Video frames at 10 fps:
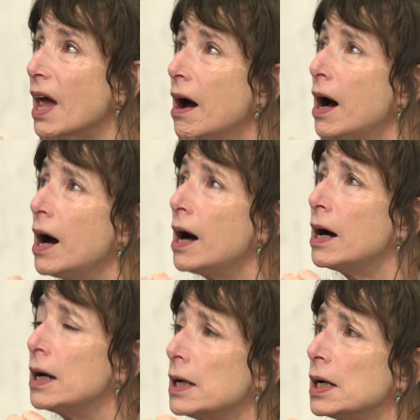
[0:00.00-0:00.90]

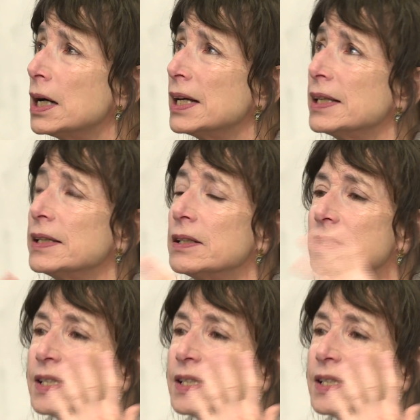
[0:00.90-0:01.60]
the